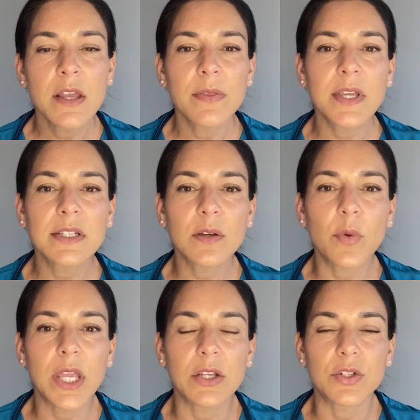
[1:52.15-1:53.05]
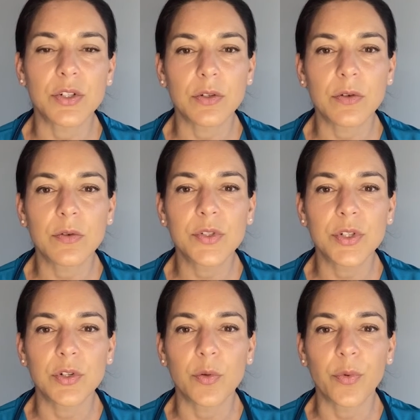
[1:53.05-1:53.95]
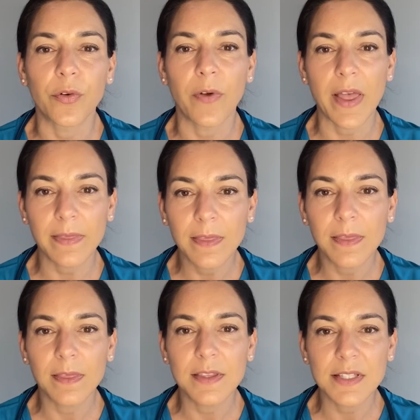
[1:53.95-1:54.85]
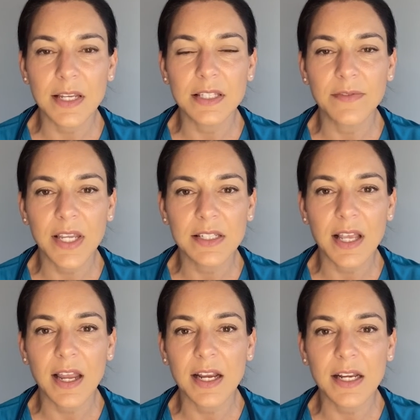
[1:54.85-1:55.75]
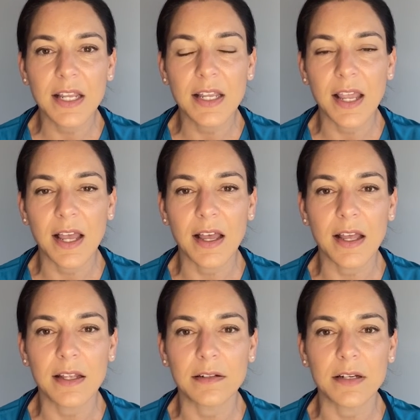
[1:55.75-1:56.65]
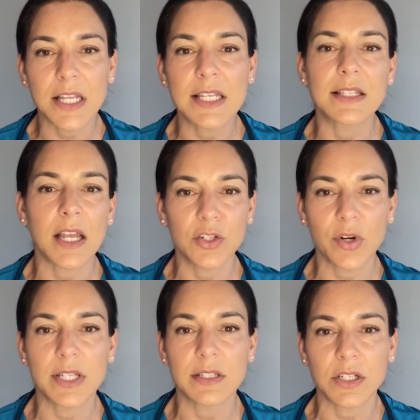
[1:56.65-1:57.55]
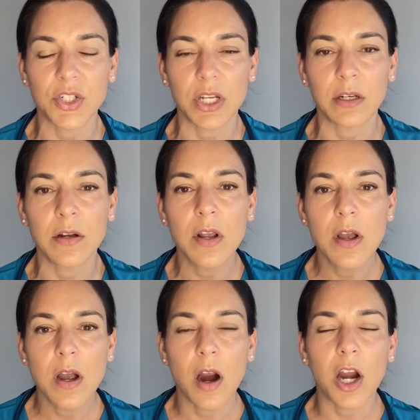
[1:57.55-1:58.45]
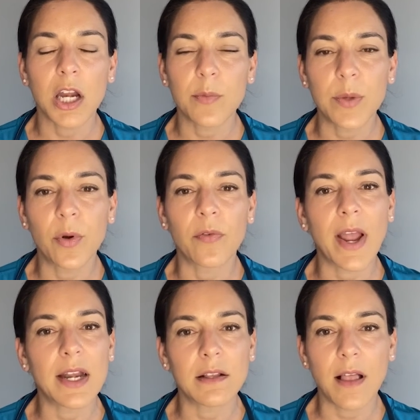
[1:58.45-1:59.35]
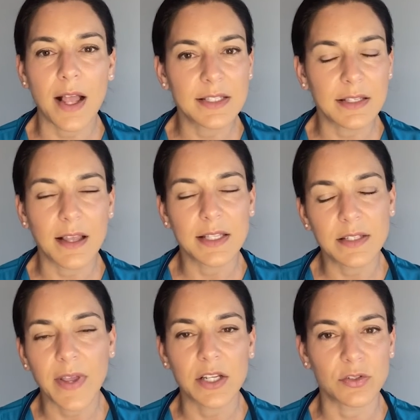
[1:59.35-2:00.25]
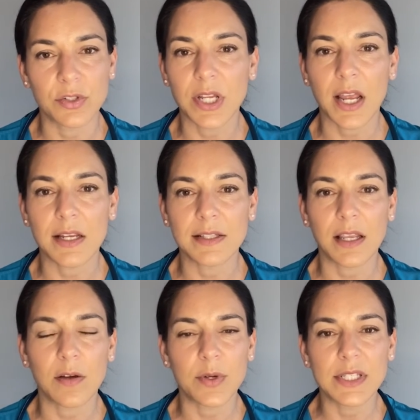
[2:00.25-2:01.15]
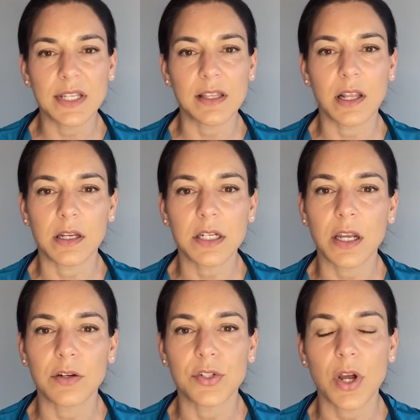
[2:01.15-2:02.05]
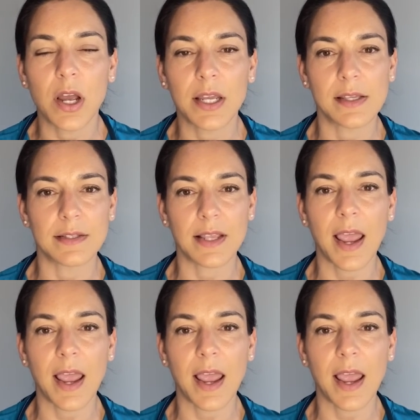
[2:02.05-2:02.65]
things that we can do to prevent the signs of anxiety and ease that transition are going to be providing lots and lots of exercise. I always say that a tired dog is a